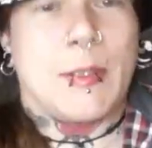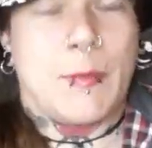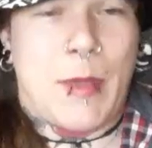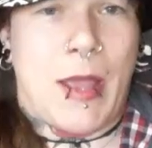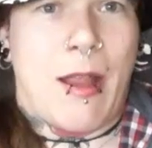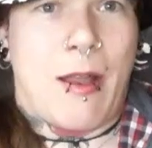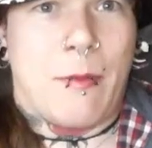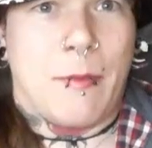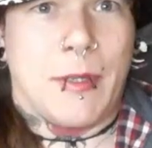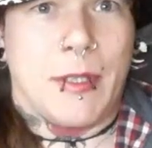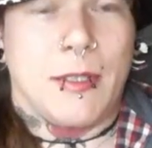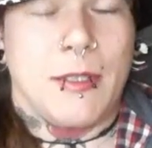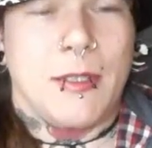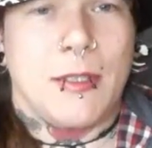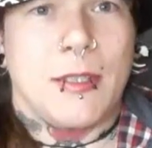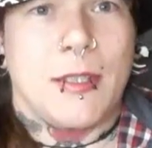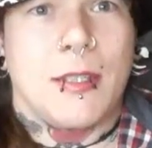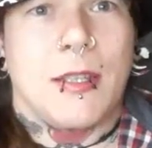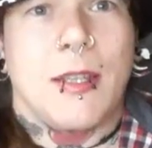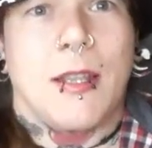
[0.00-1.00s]

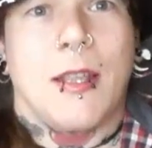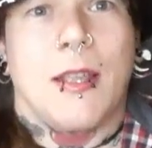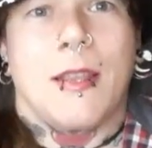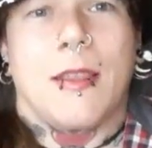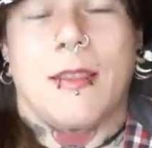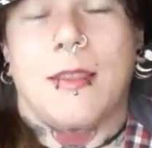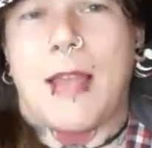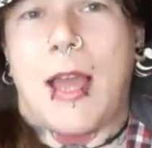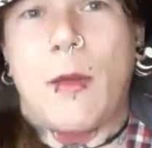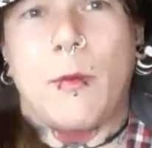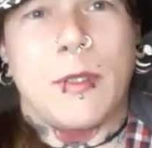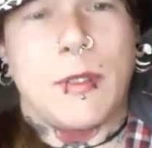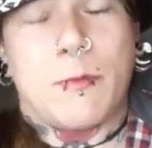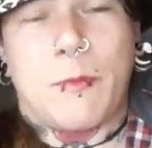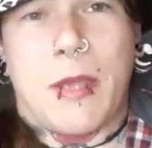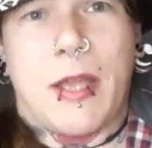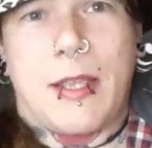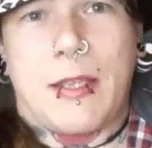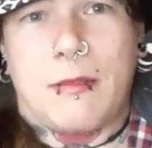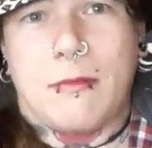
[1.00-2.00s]
experiment that
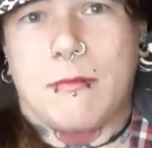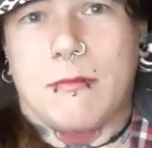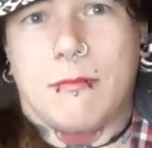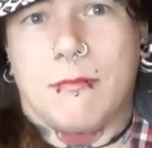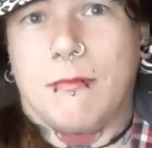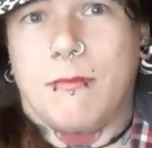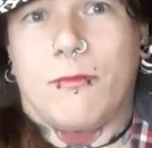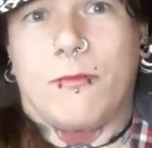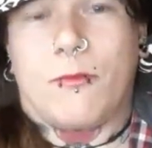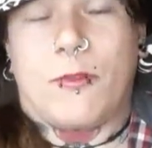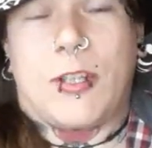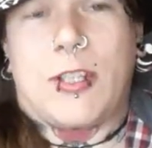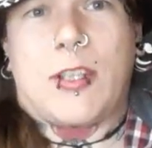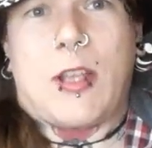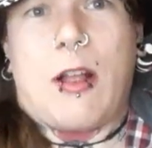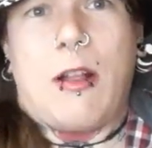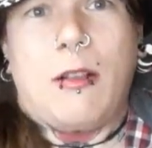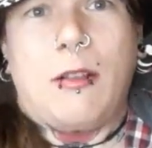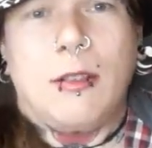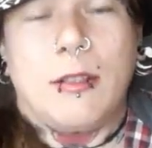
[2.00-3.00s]
was my
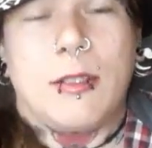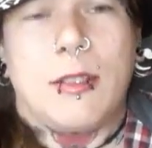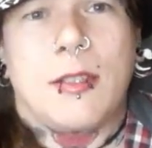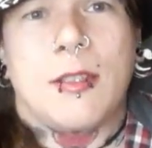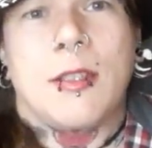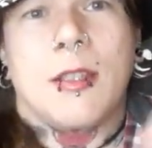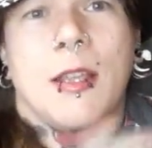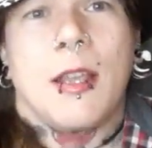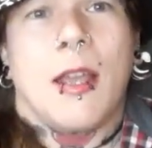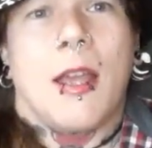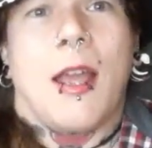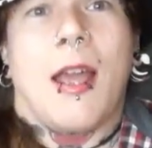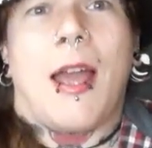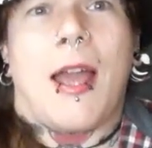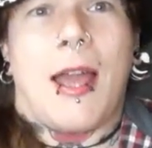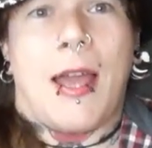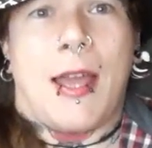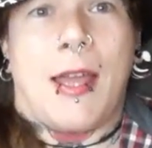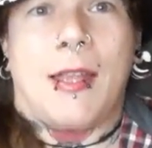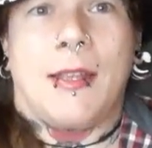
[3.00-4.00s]
results
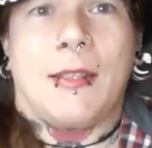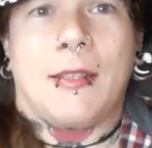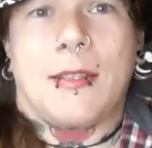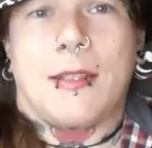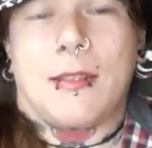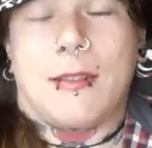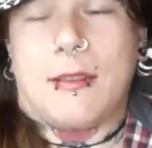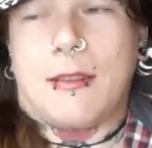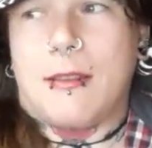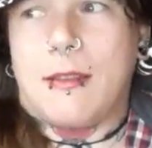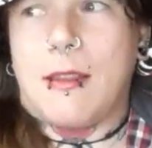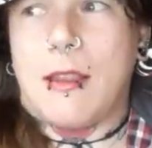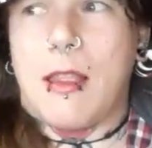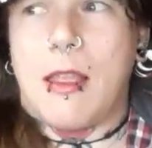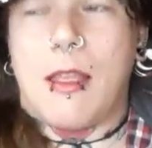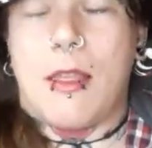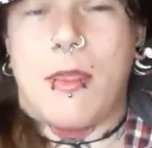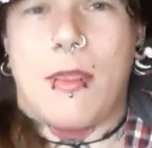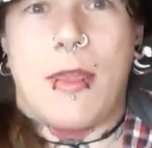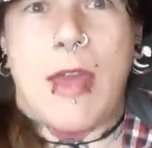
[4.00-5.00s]
and
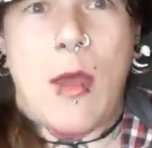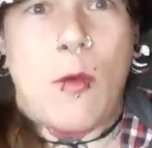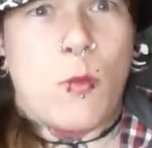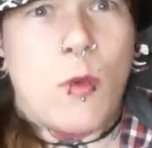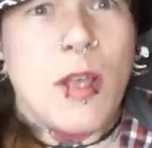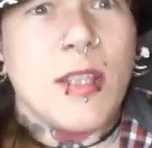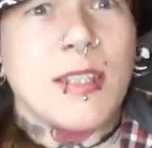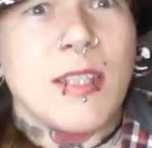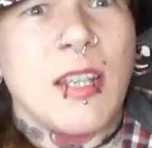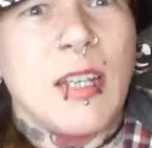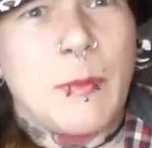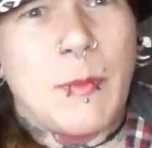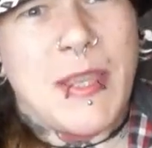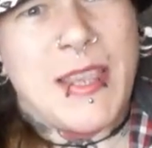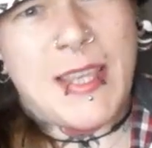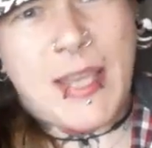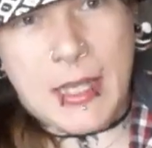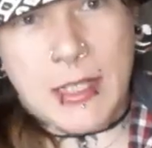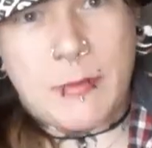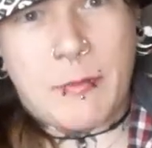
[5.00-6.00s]
that was going to
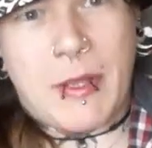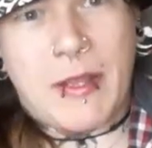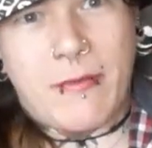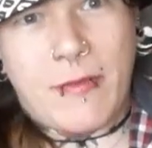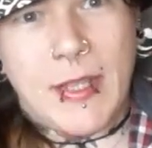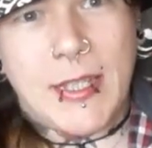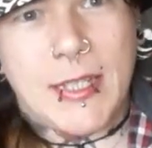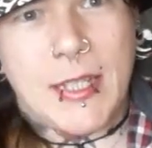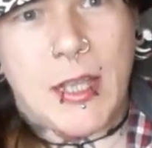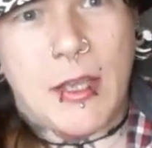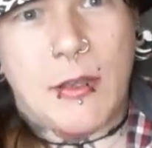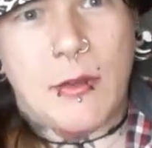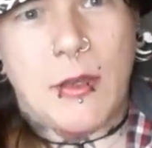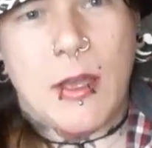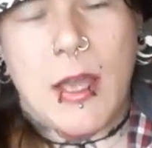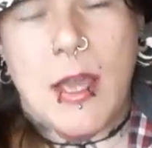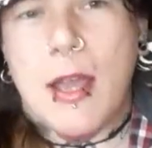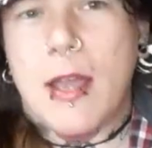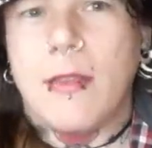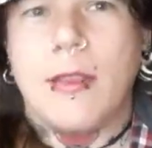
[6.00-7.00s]
be the end of my
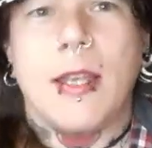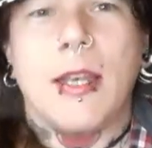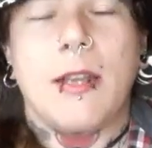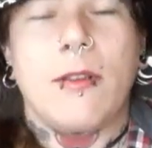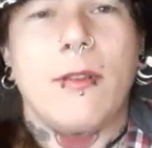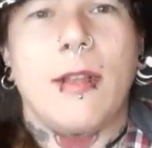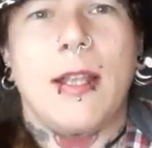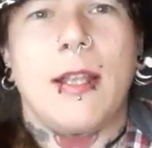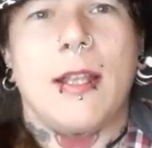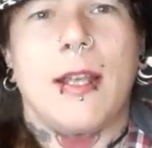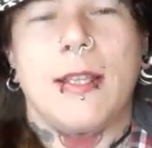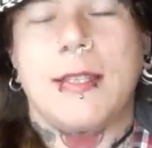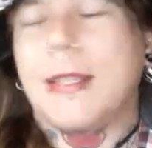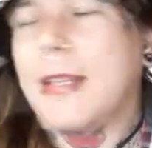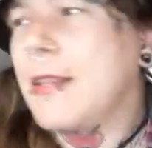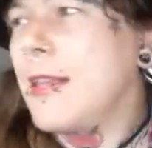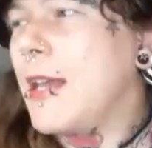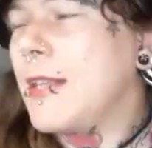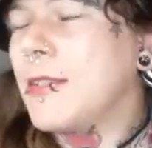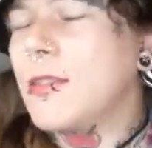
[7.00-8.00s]
video. And then I
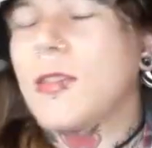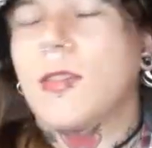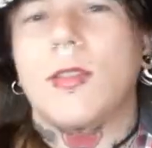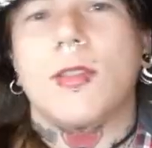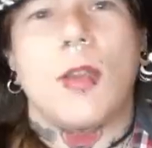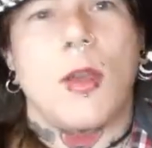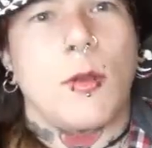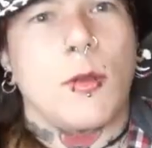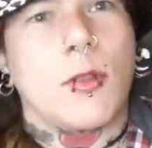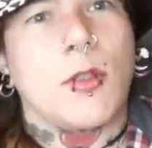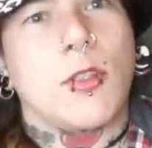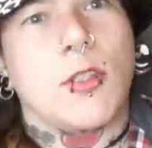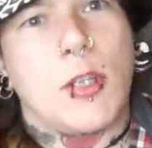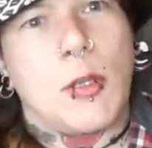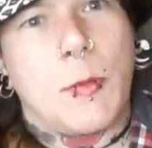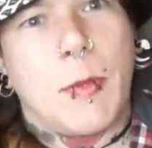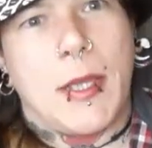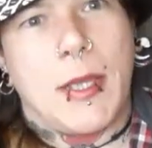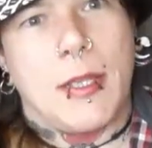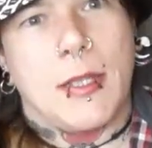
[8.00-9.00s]
realised that's so
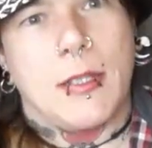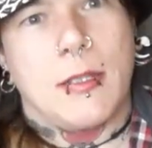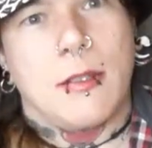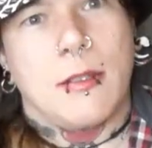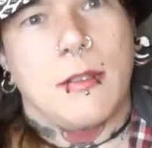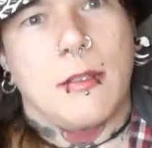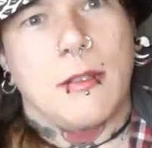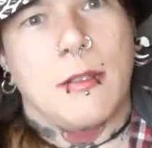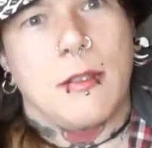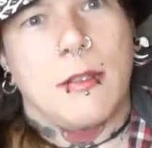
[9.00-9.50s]
stupid.